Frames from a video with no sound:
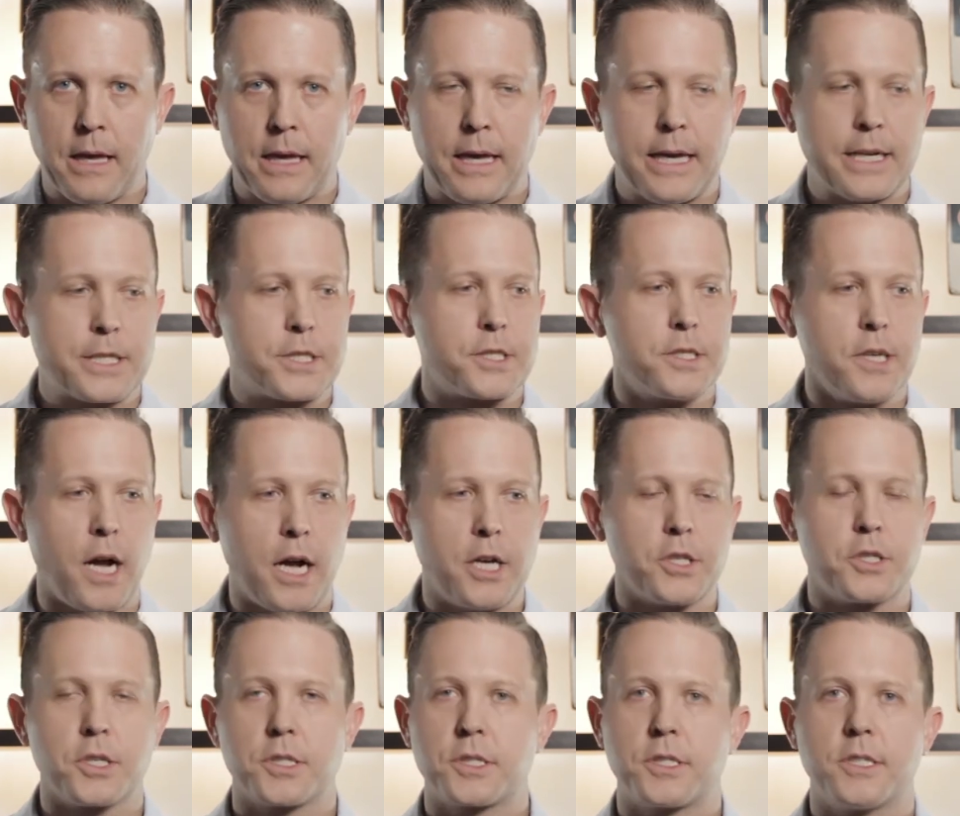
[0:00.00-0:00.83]
It's
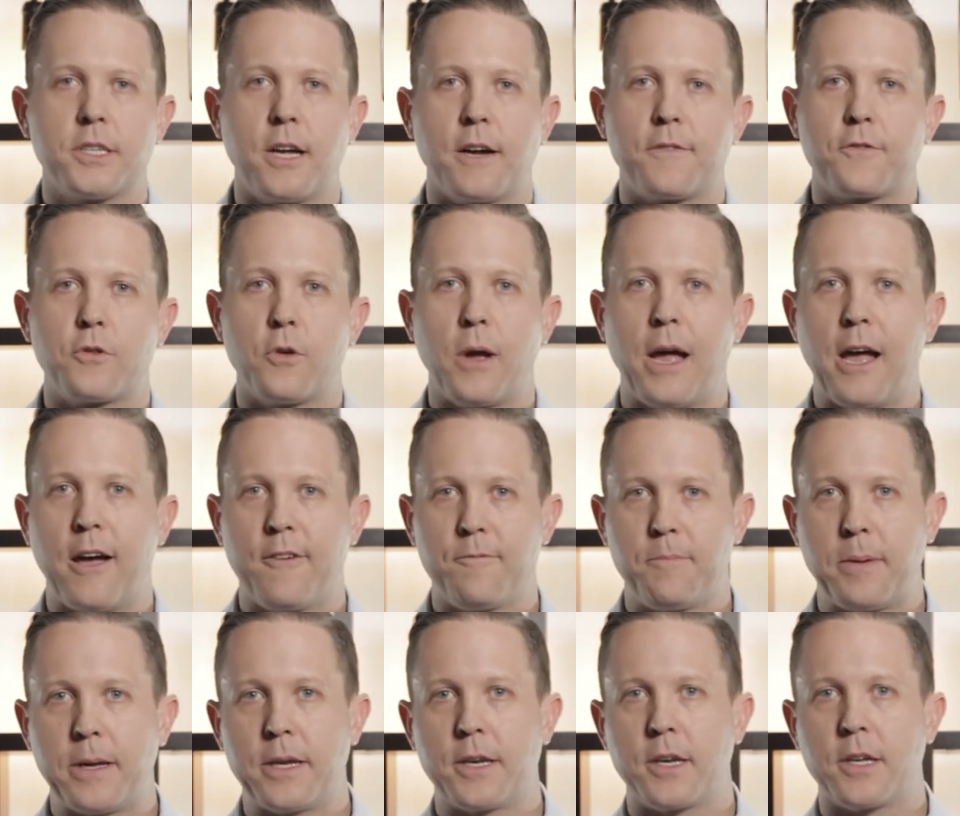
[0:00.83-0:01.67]
not just enough to
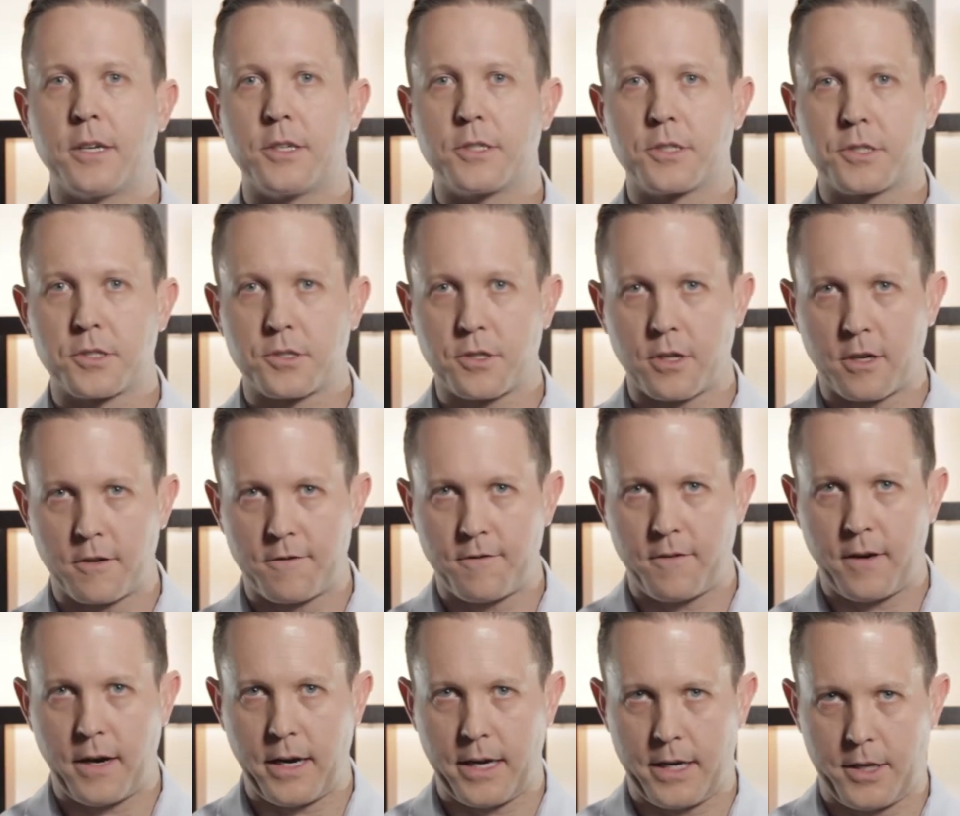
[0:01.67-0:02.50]
have been
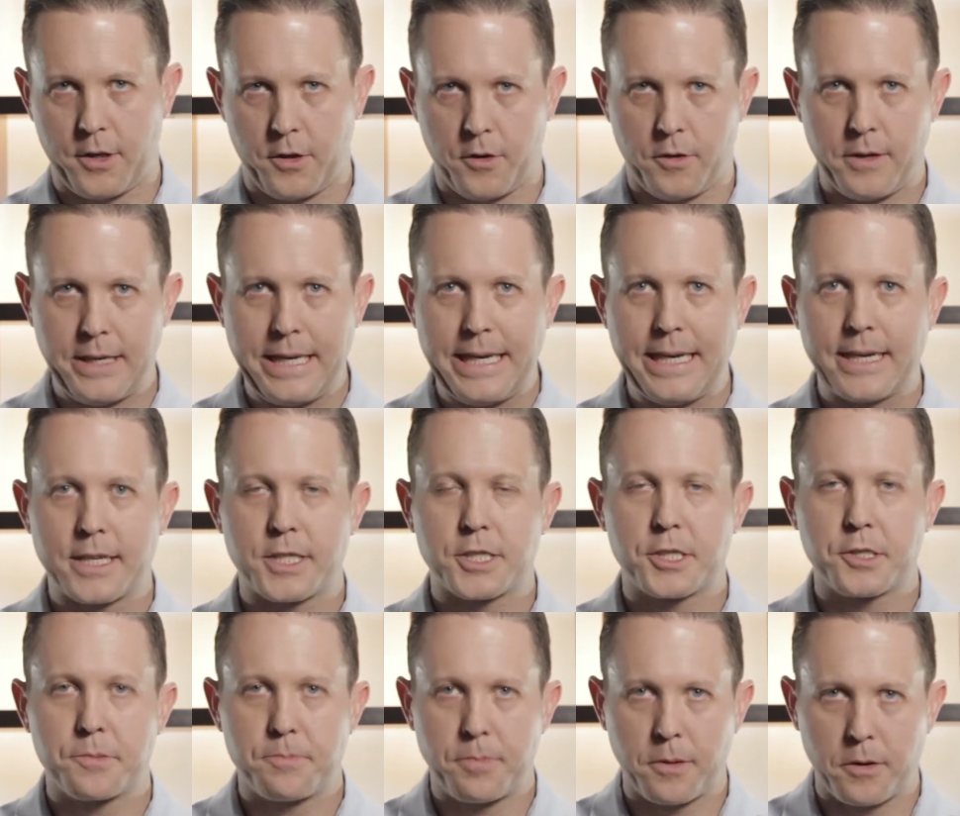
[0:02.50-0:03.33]
certified. You need
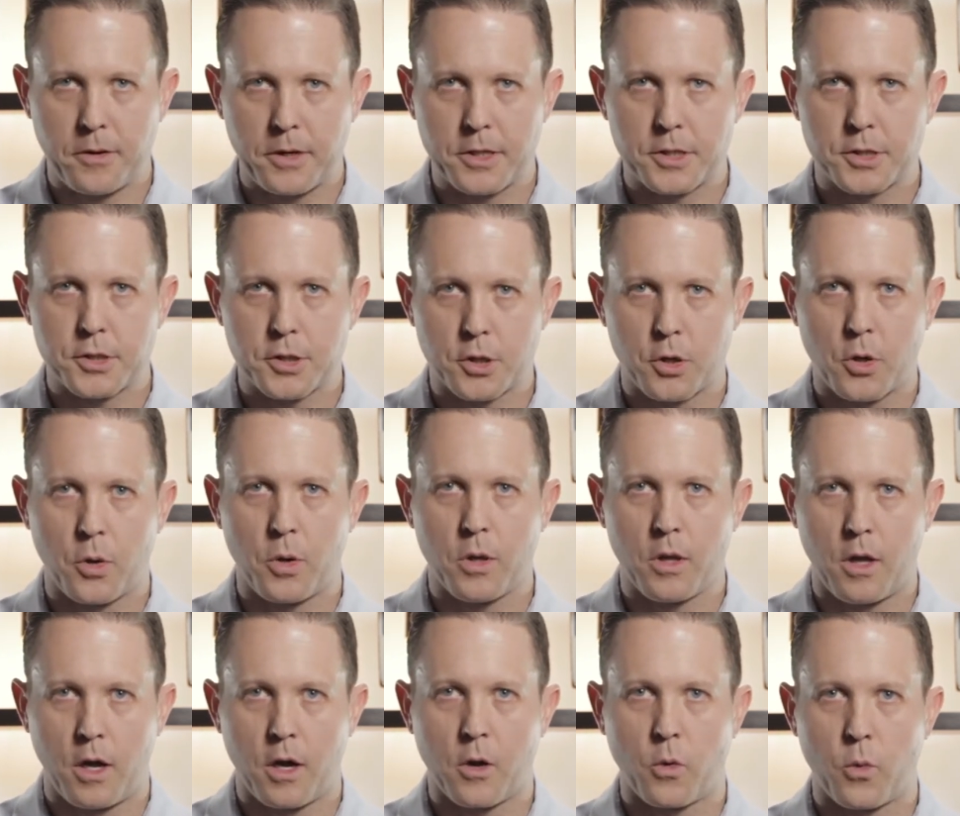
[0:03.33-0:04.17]
experience to go
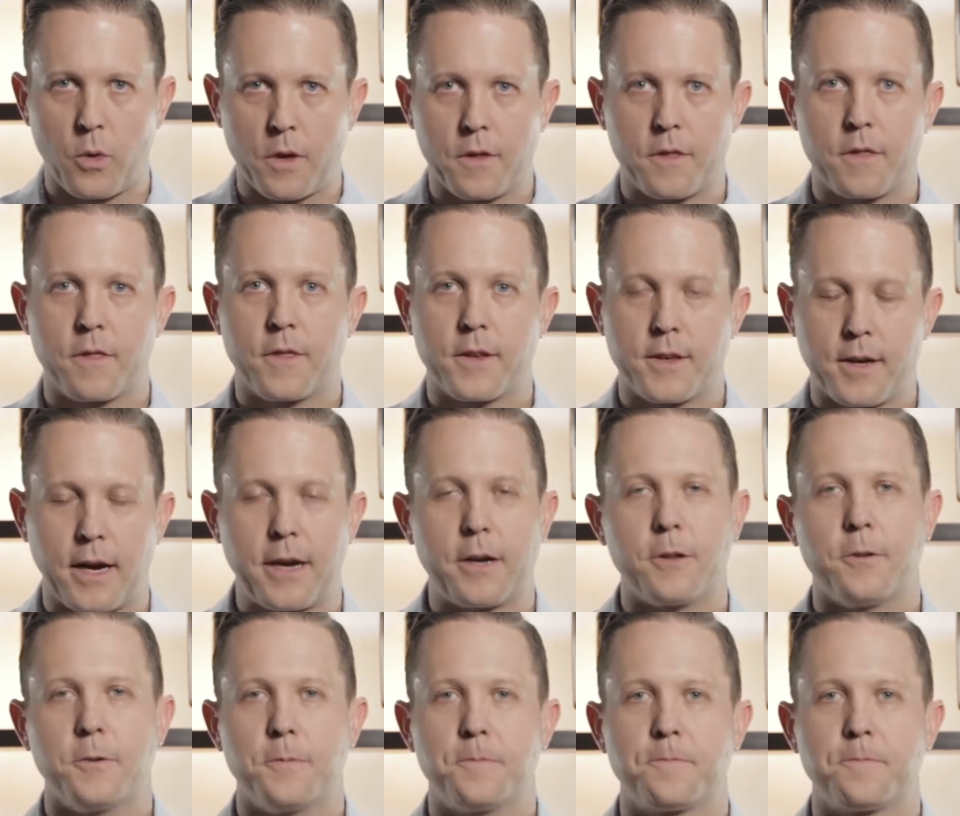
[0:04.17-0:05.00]
along with the title.